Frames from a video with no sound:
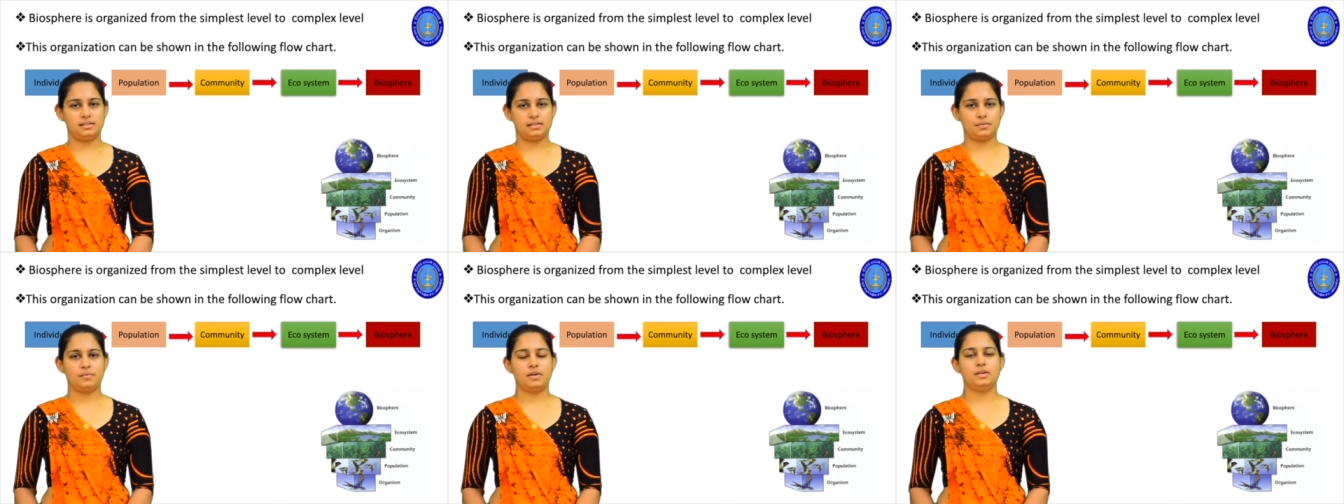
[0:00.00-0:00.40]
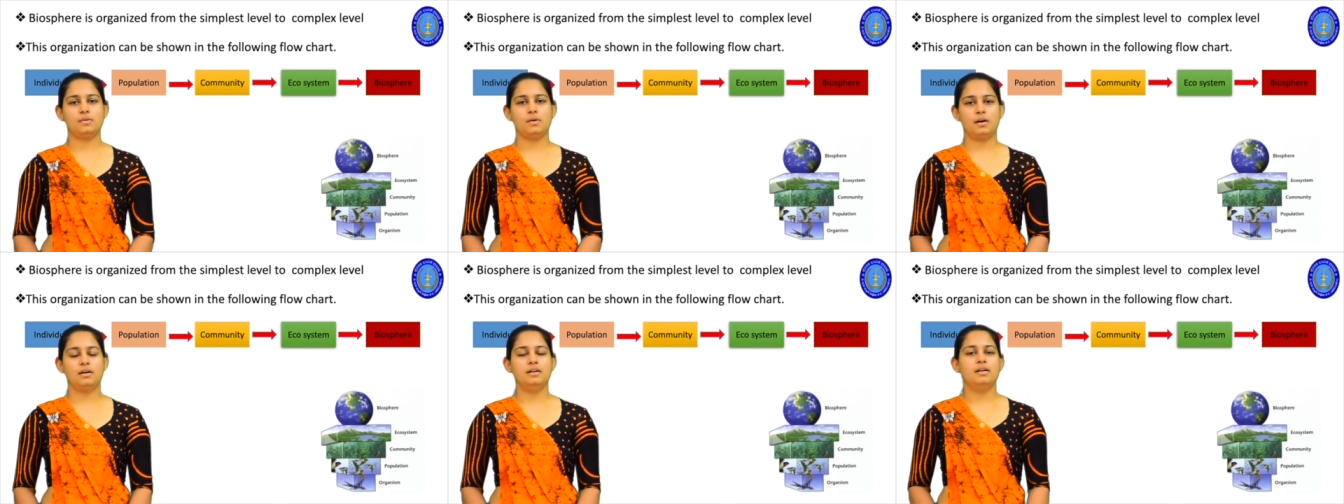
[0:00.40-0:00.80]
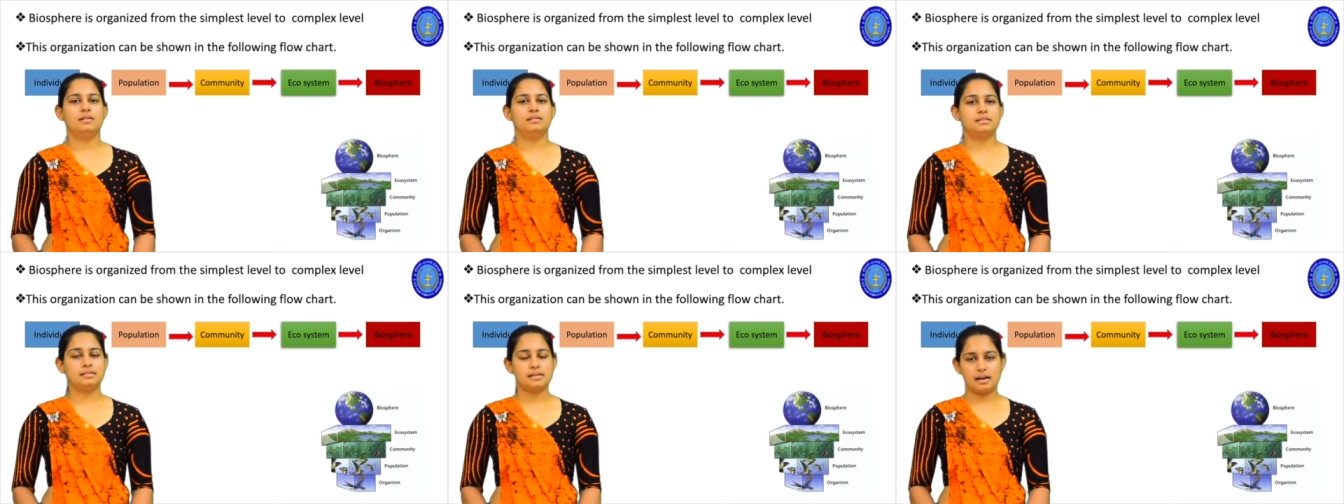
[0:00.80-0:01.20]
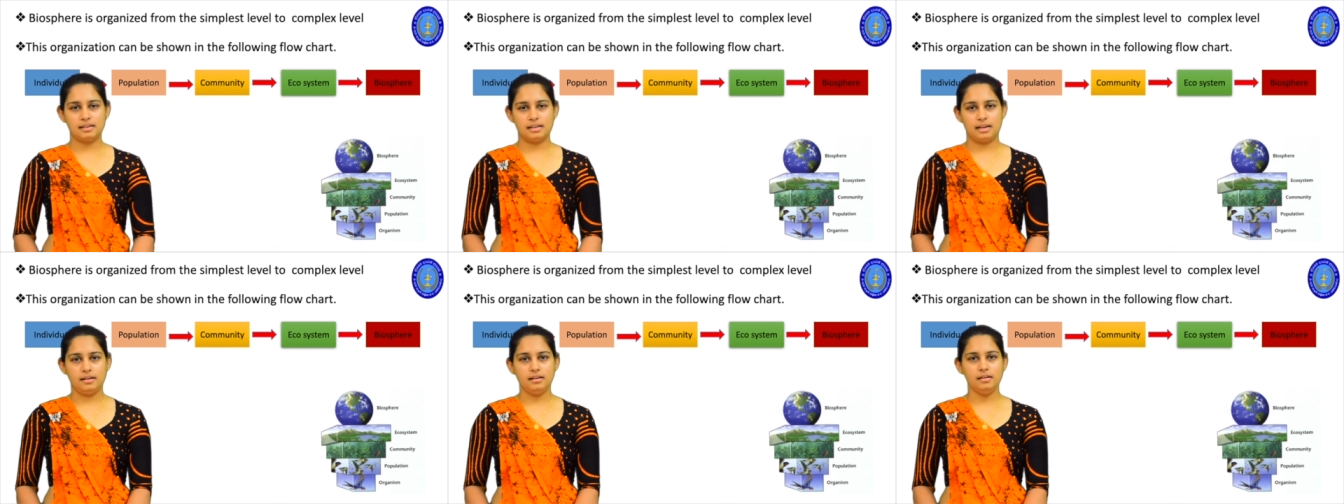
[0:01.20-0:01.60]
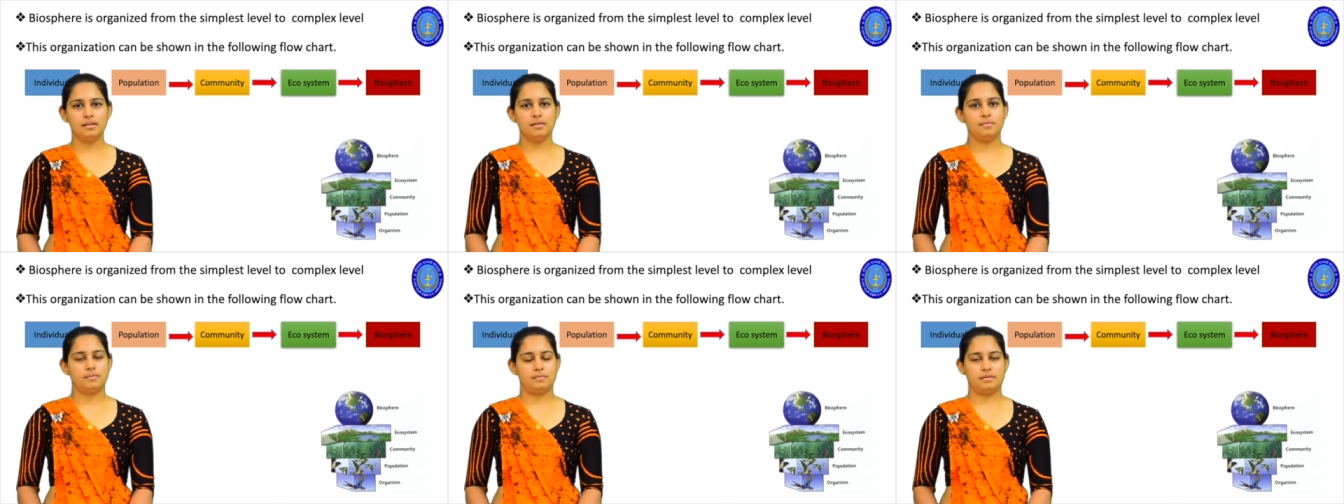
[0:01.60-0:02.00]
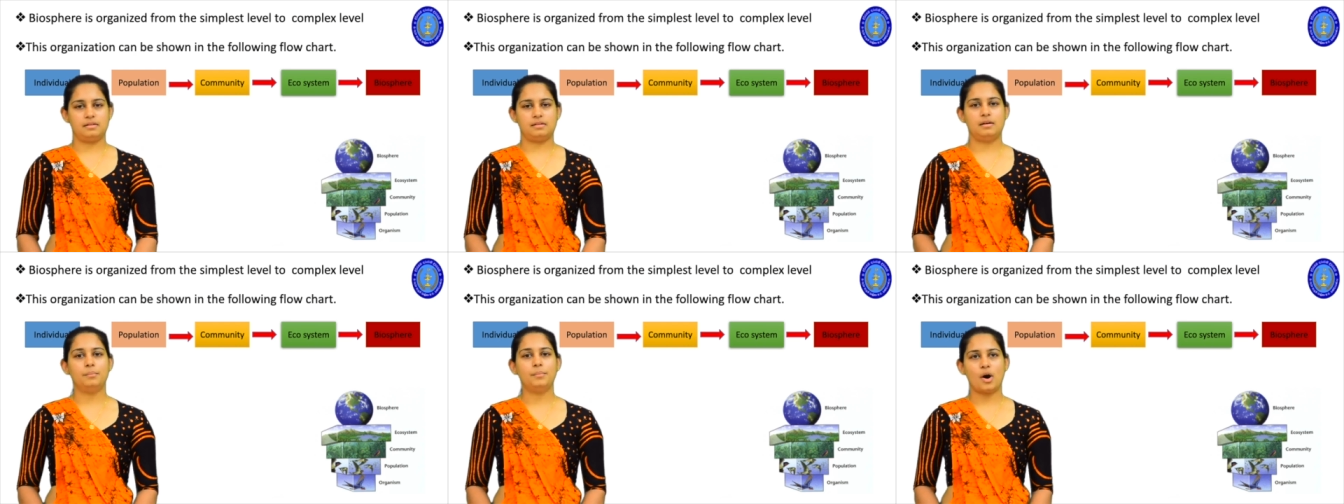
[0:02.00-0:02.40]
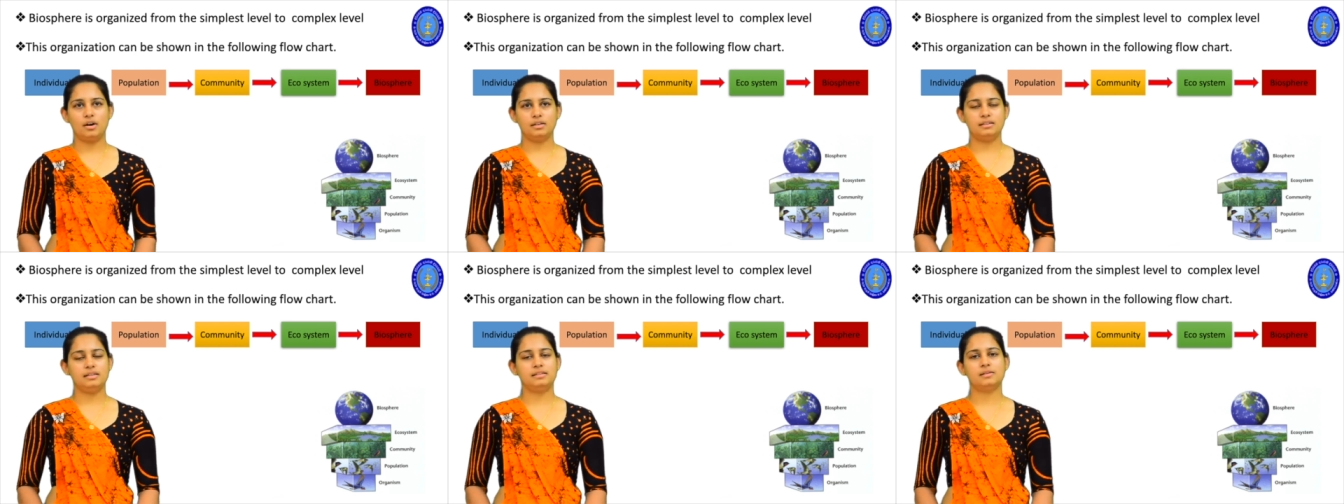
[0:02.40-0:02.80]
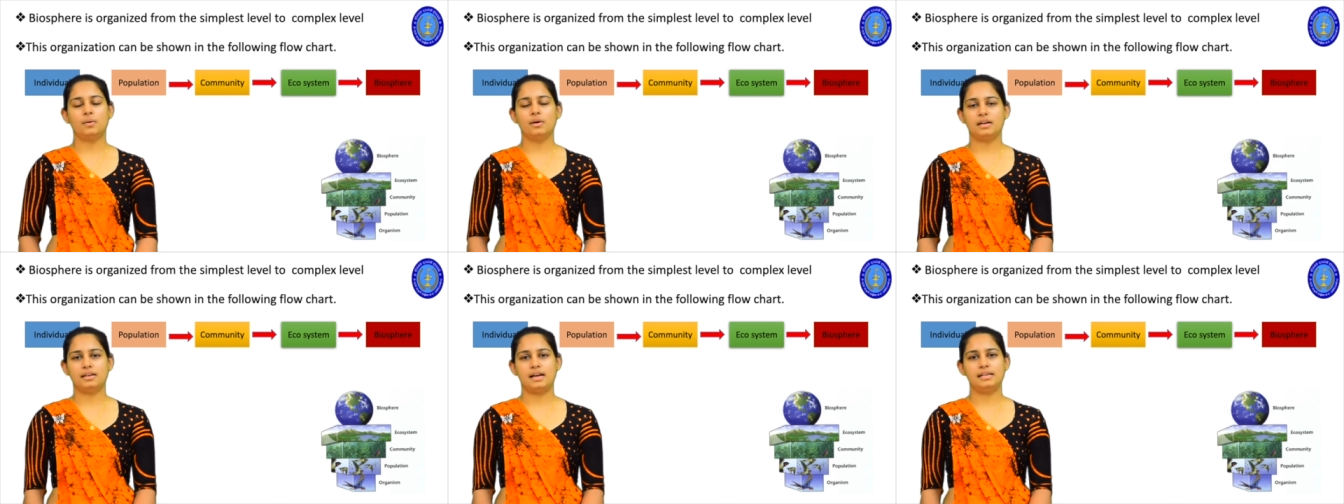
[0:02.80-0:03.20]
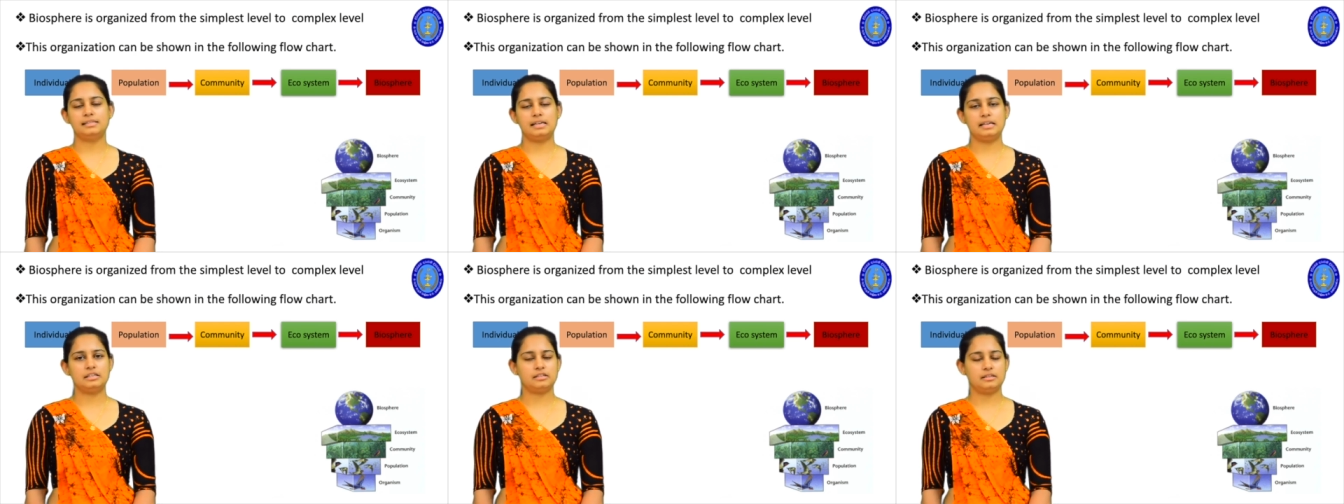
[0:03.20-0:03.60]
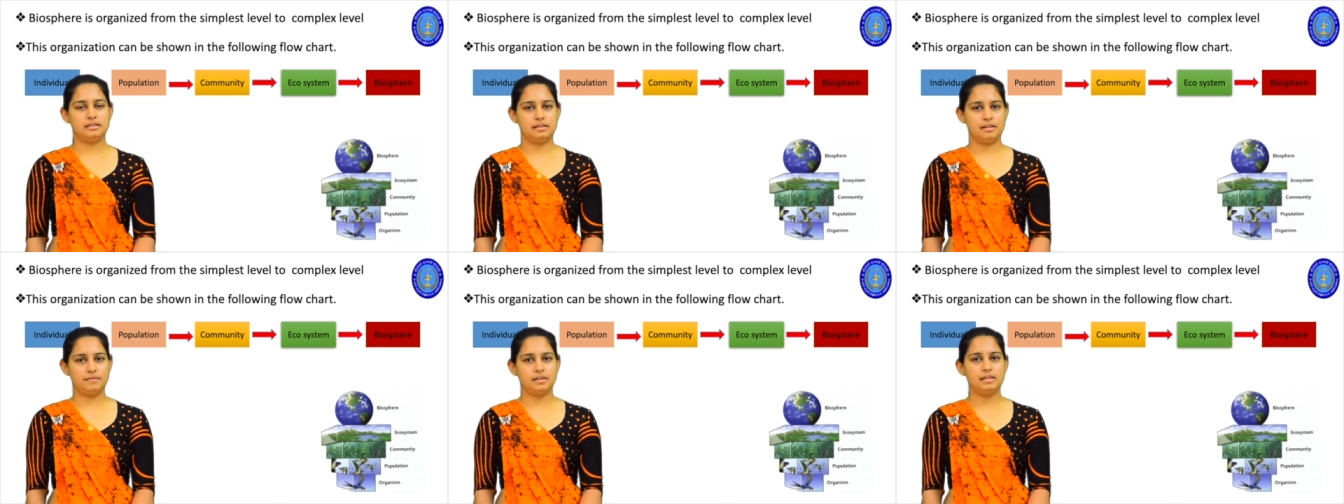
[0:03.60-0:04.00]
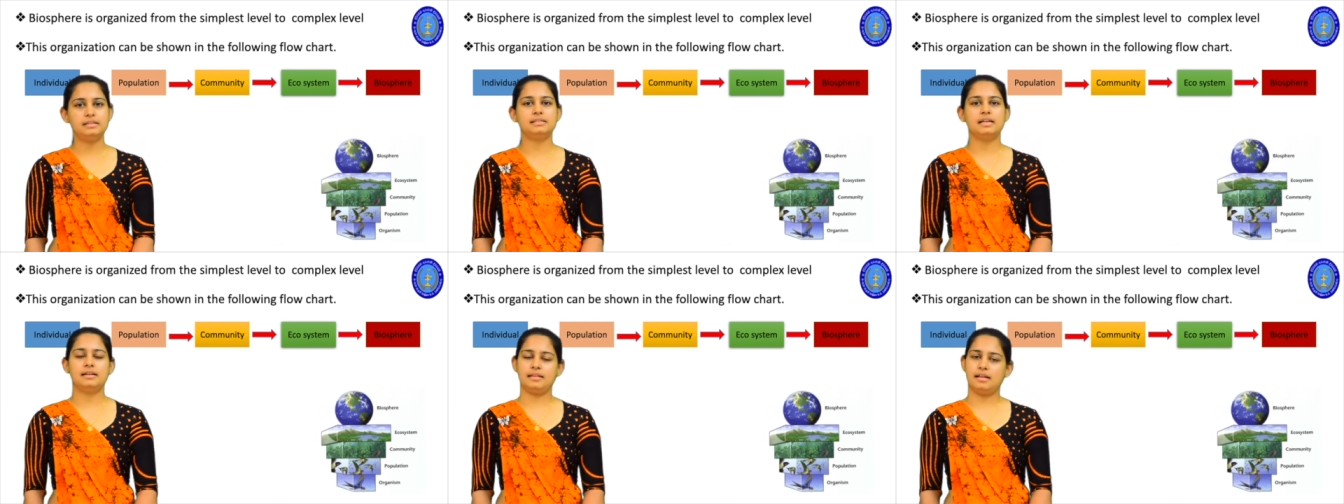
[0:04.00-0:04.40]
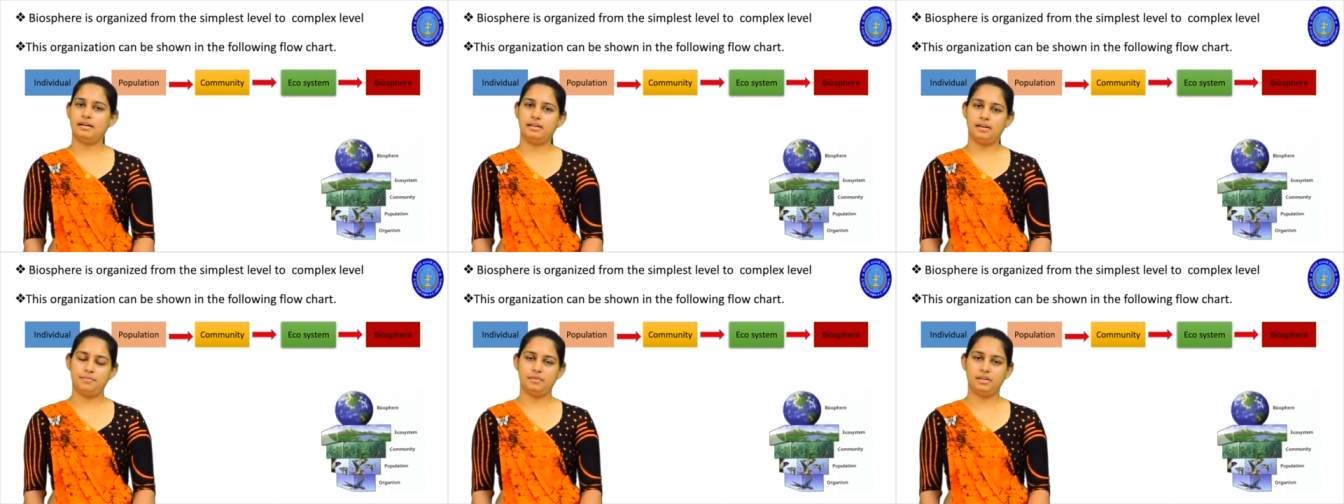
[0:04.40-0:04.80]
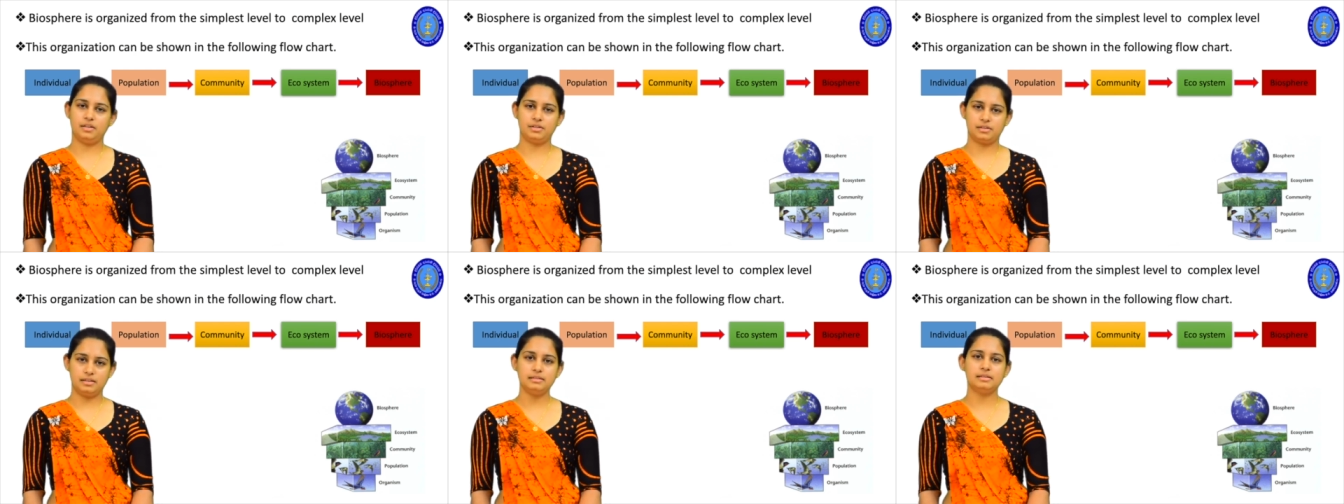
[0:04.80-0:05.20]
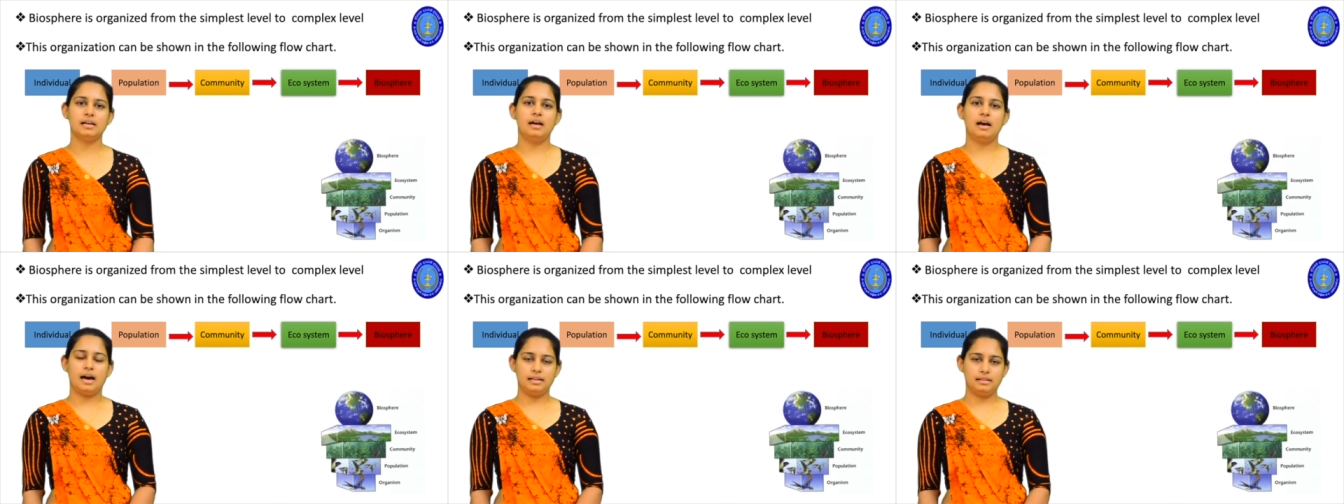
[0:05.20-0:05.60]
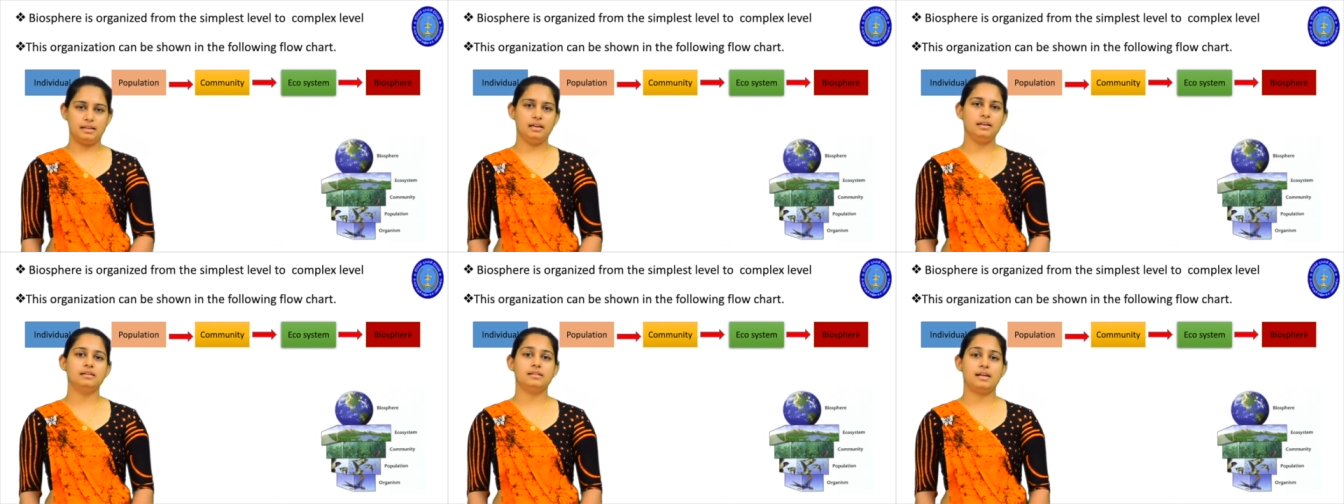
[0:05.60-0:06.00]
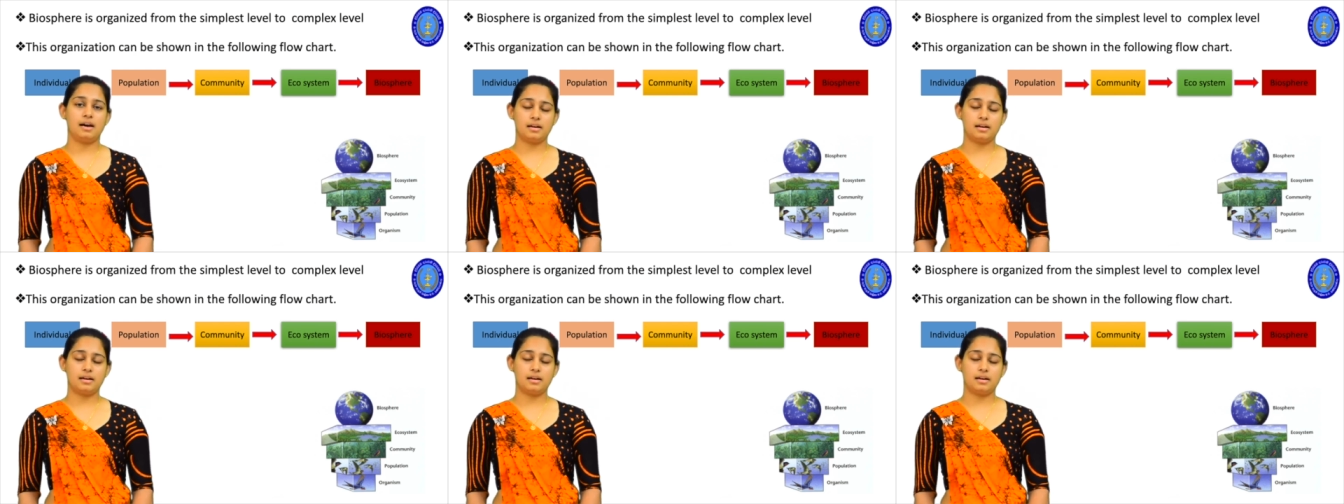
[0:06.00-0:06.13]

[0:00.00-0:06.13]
So when you are studying uh, about these organizational levels and their definitions, I think